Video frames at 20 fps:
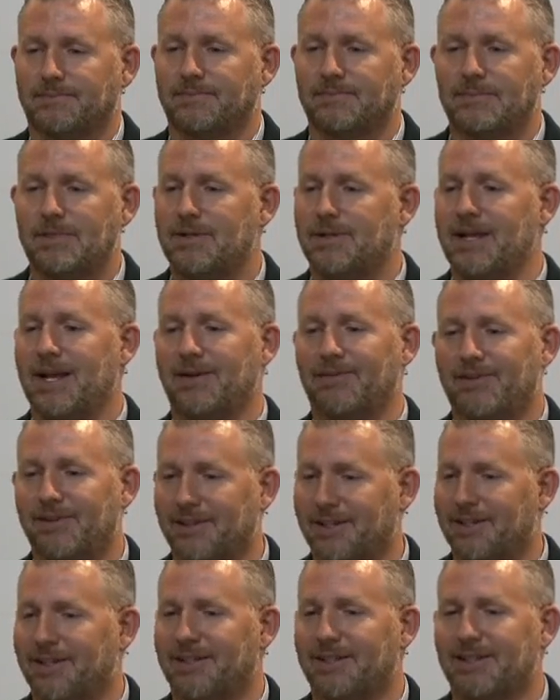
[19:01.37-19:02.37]
you're never
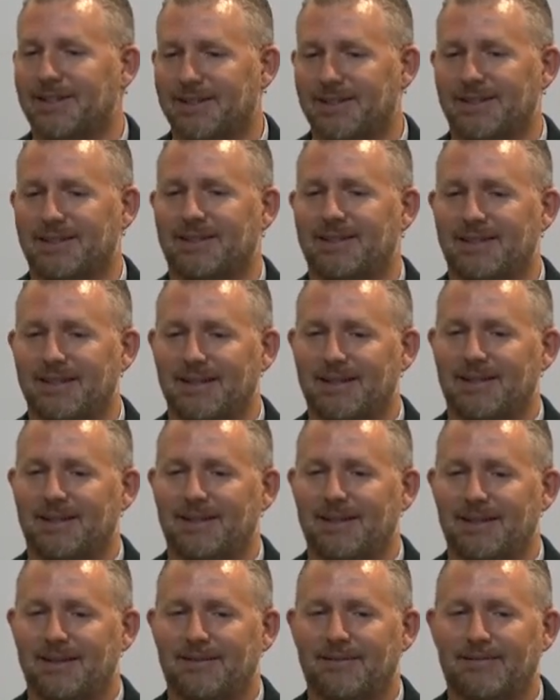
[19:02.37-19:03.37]
going to
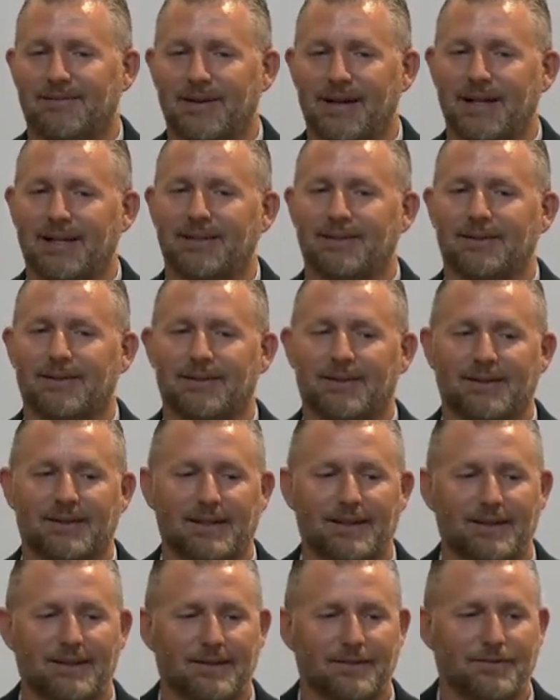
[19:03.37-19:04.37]
find
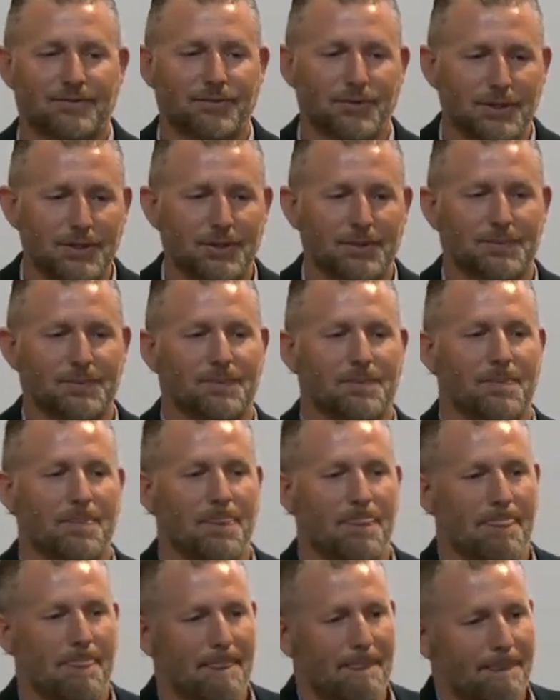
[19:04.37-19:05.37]
freedom.
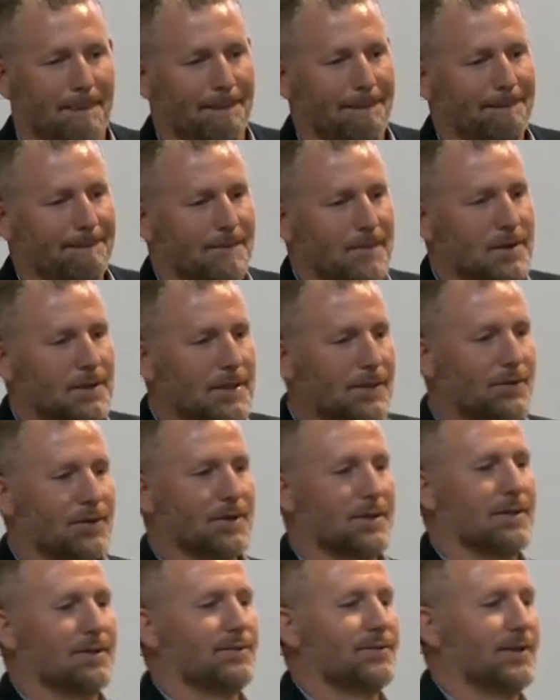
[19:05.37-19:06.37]
You're never
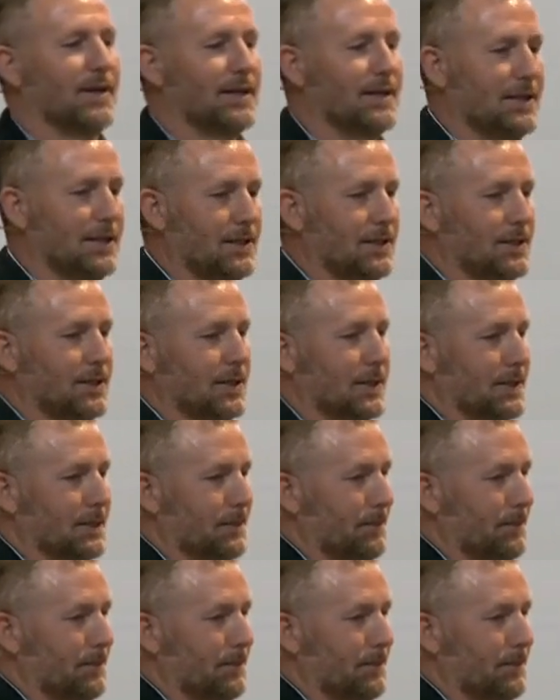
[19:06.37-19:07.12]
going to find healing.